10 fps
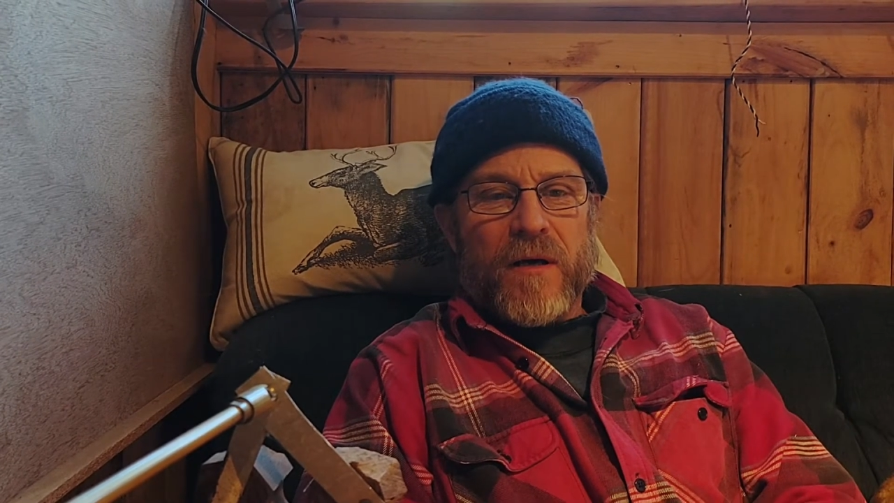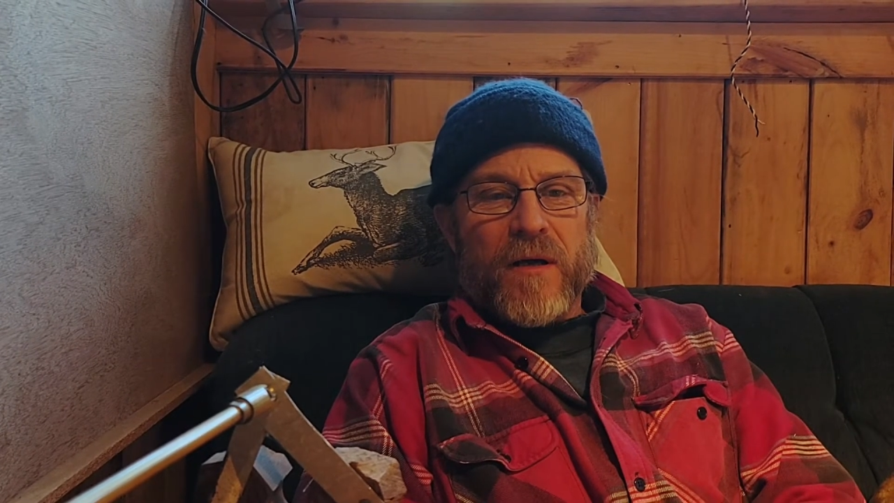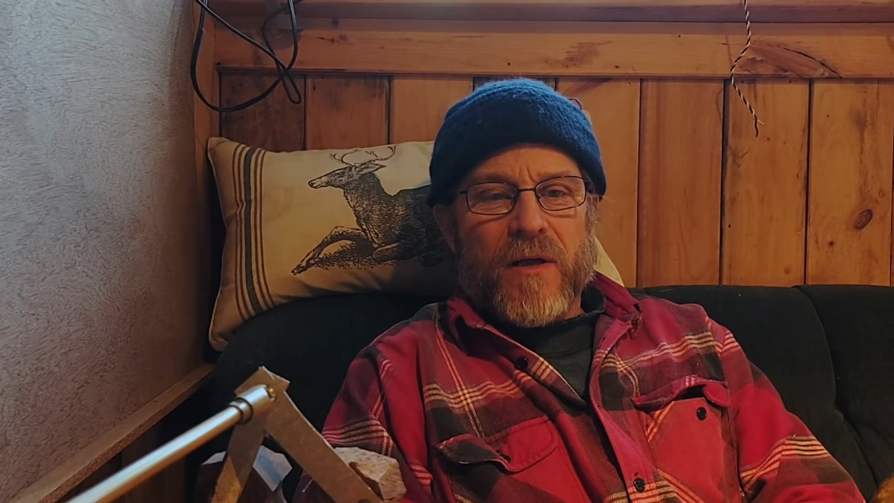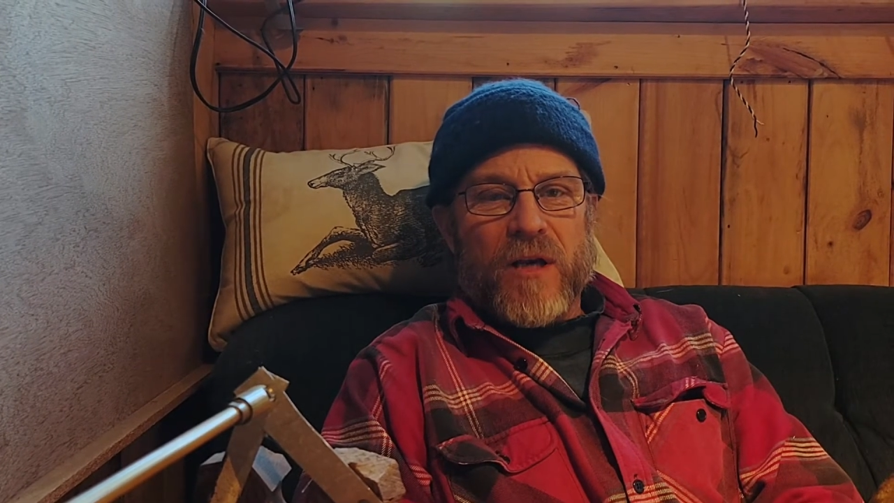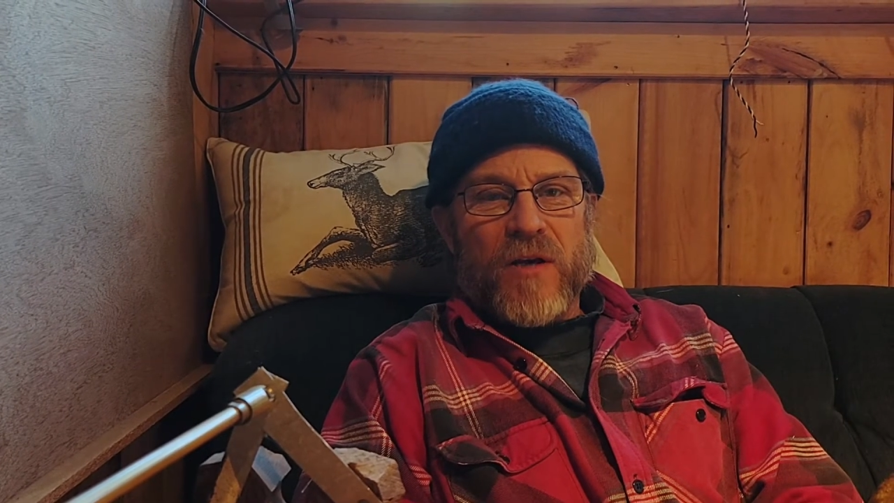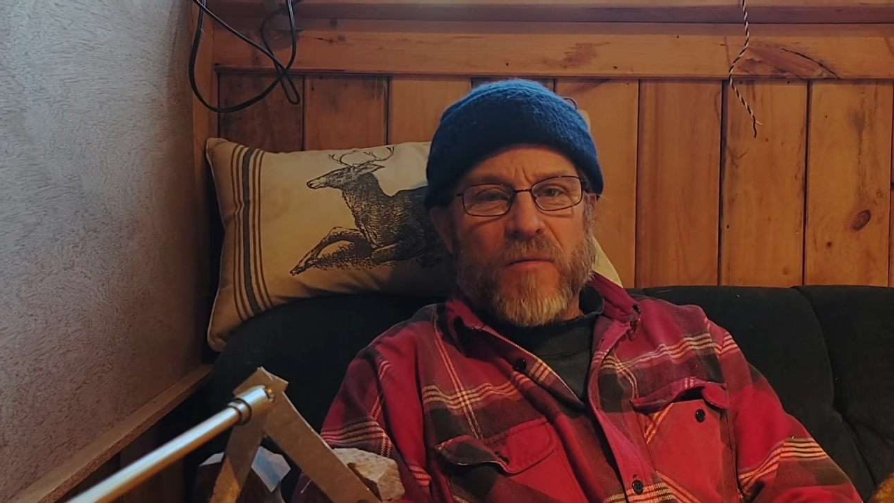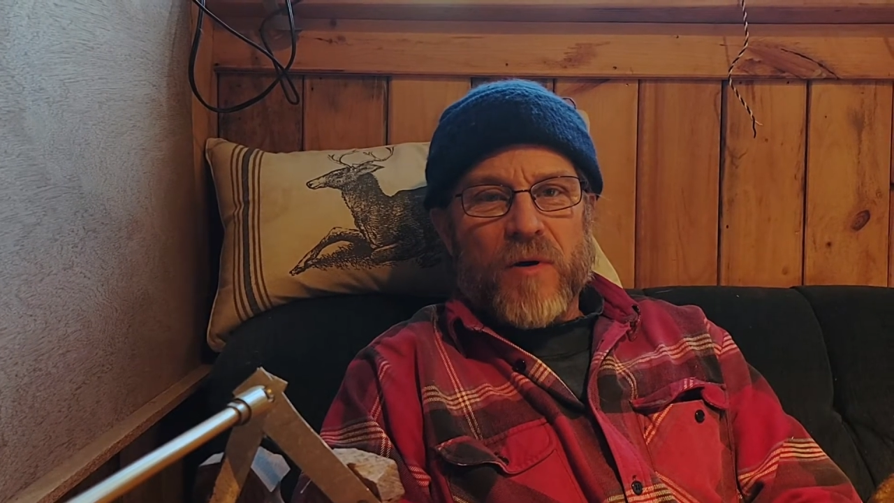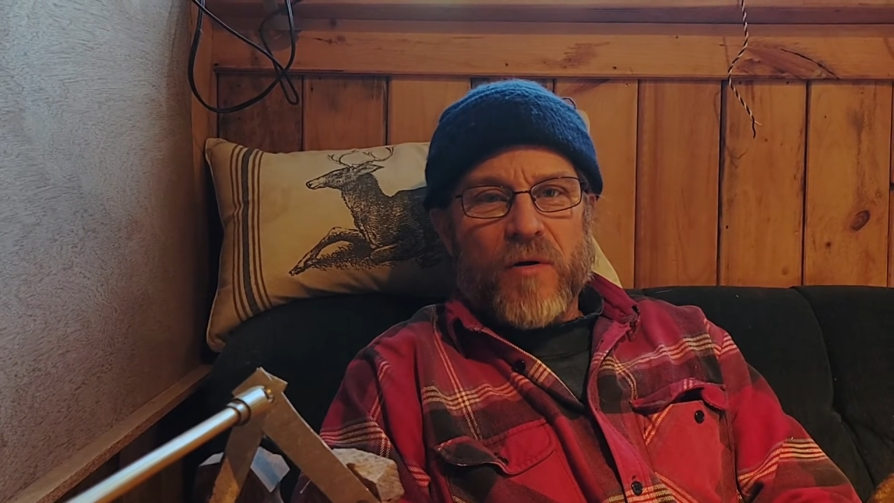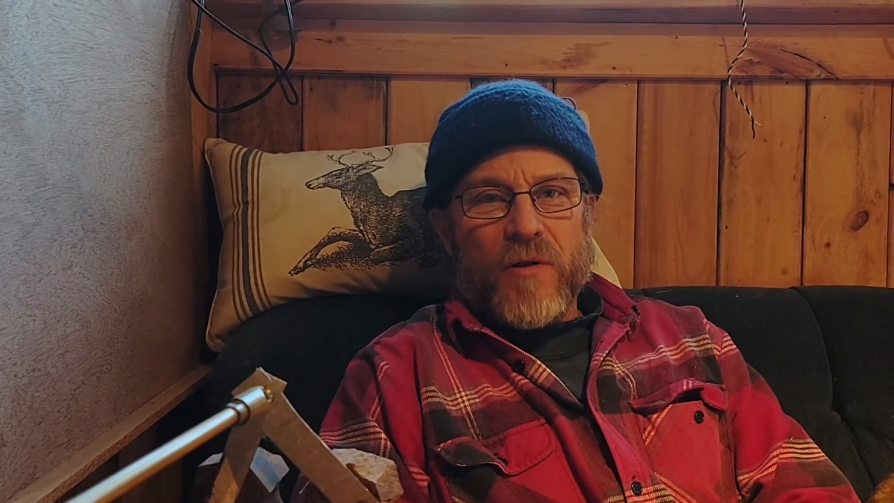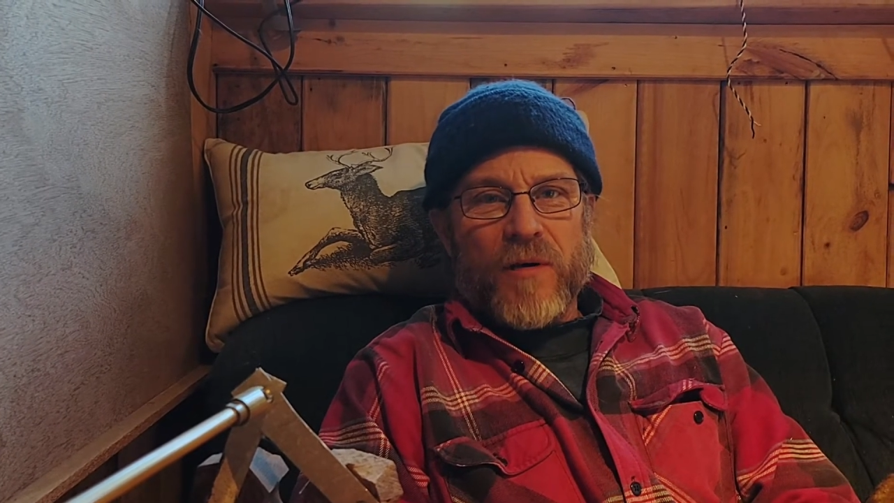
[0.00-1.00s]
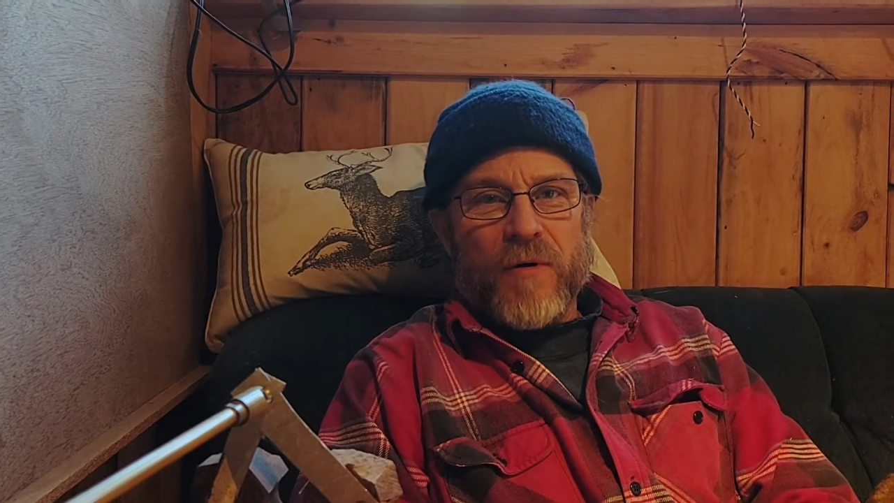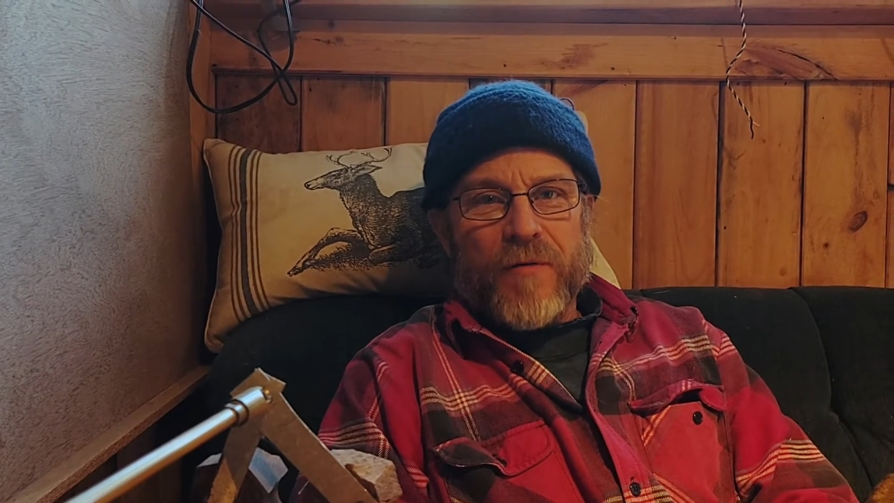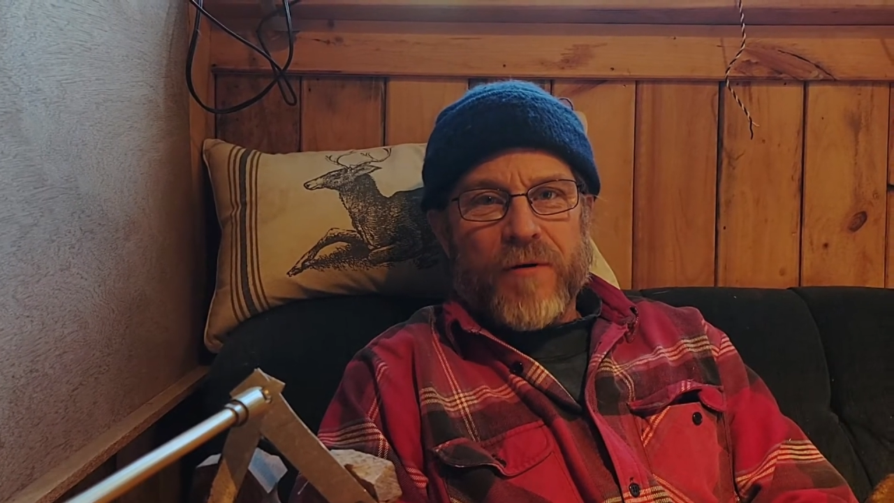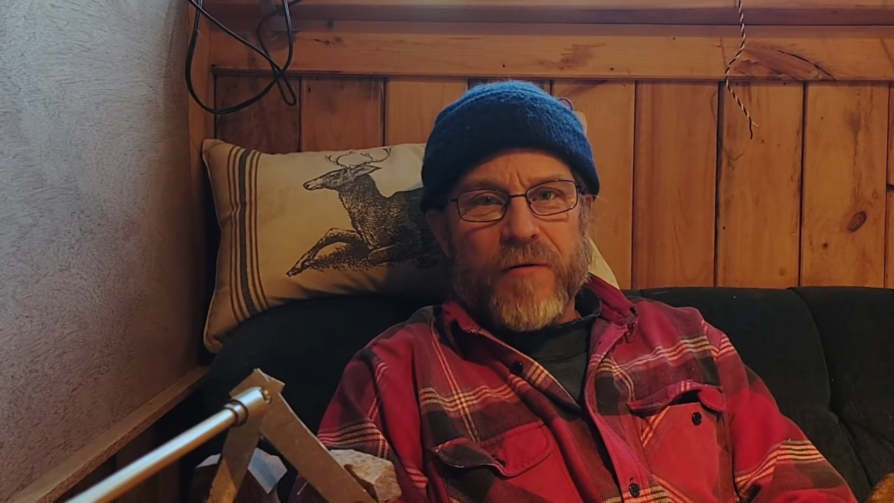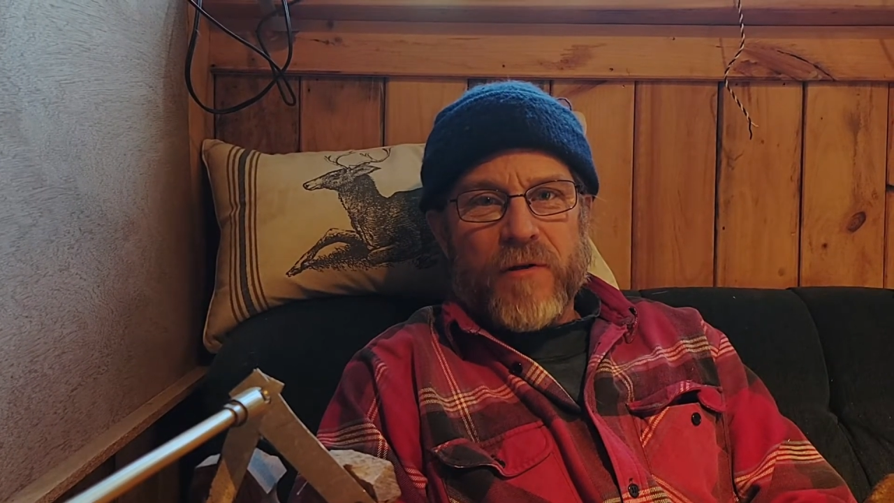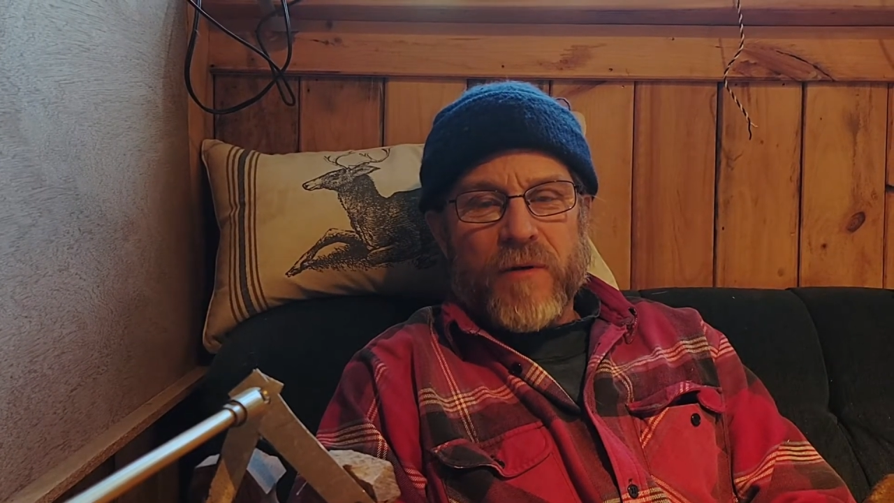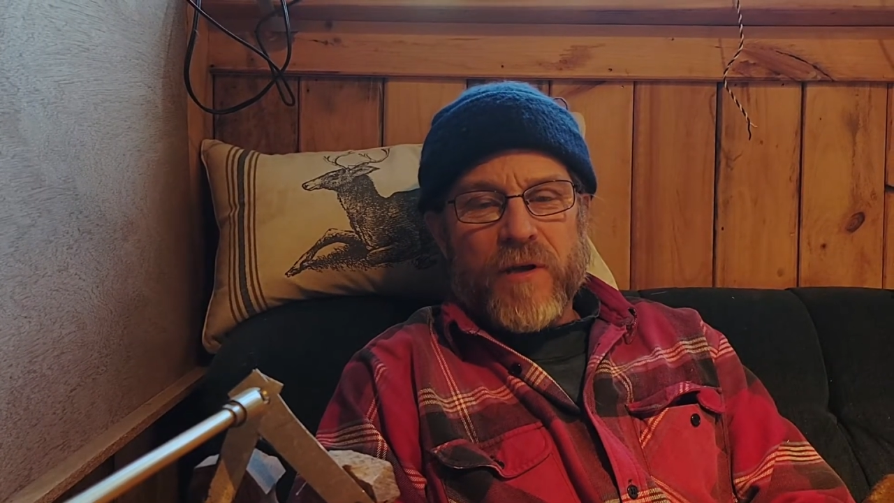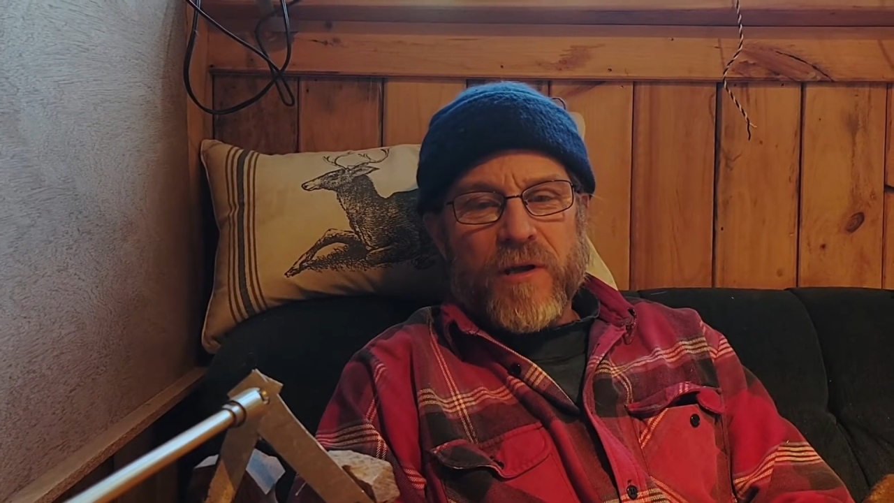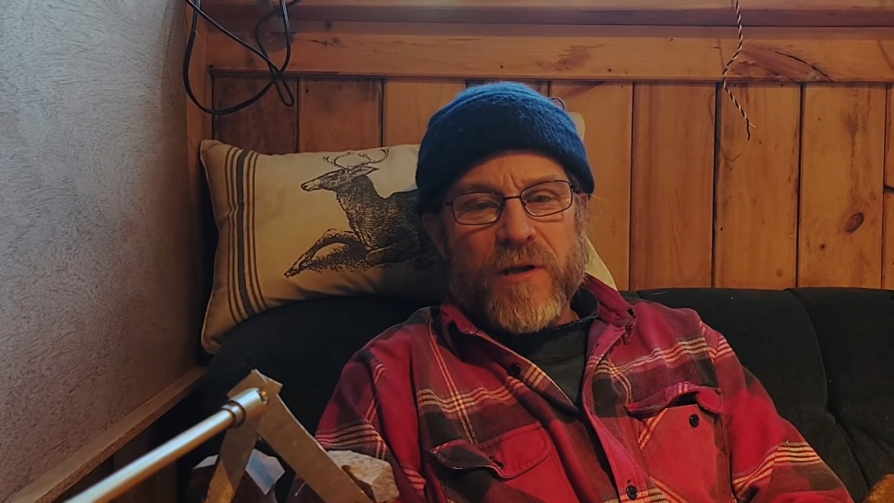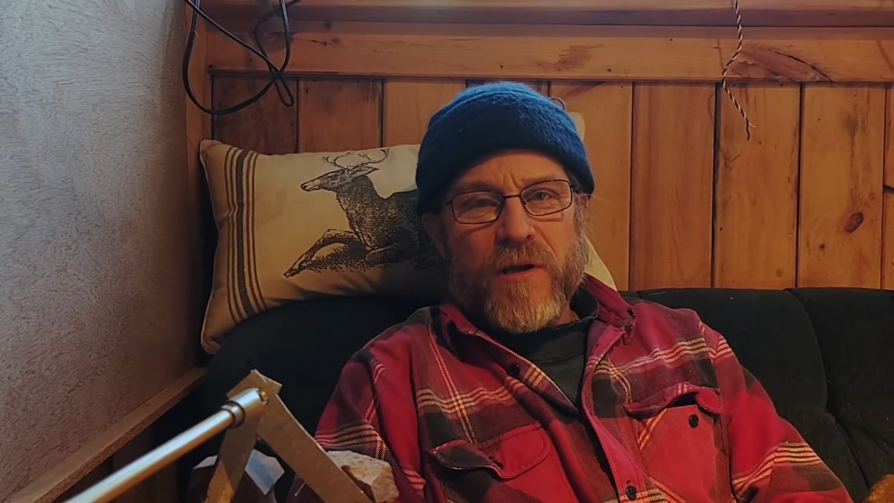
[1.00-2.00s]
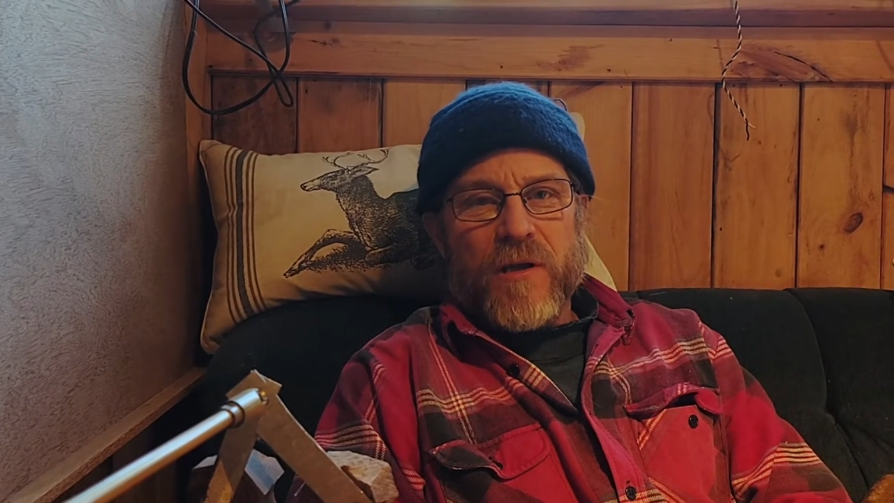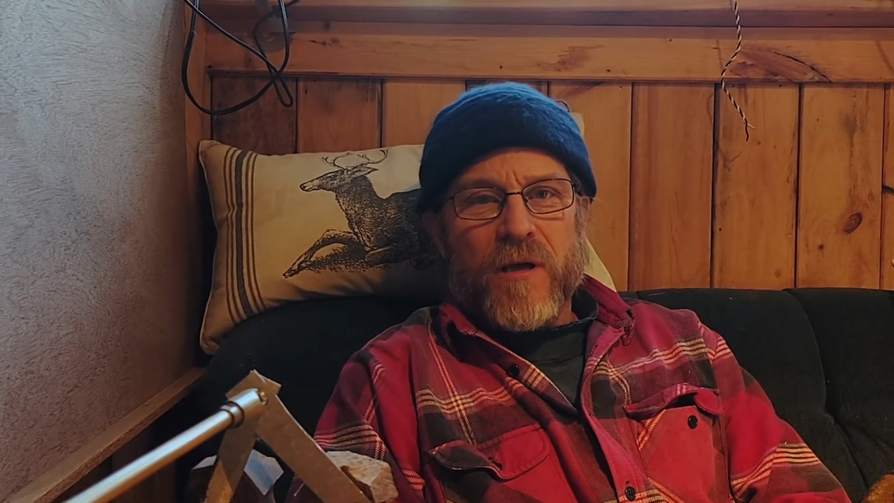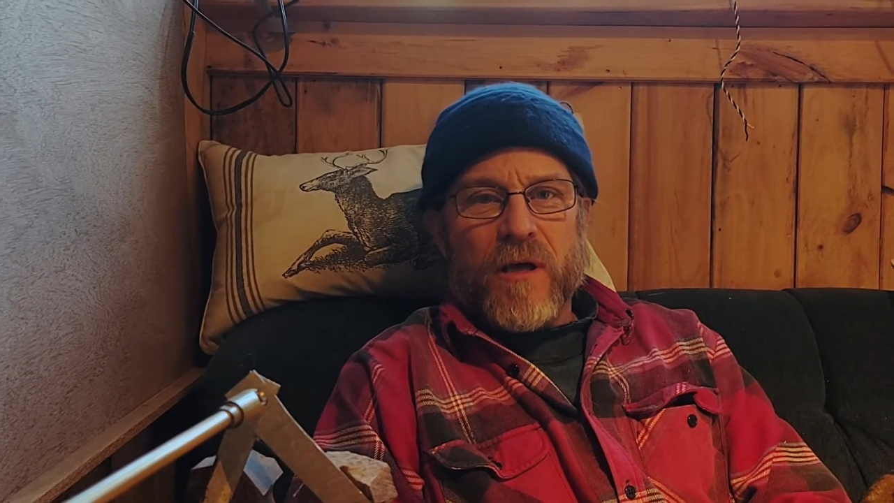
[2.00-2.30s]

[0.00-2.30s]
Single pole double throw switches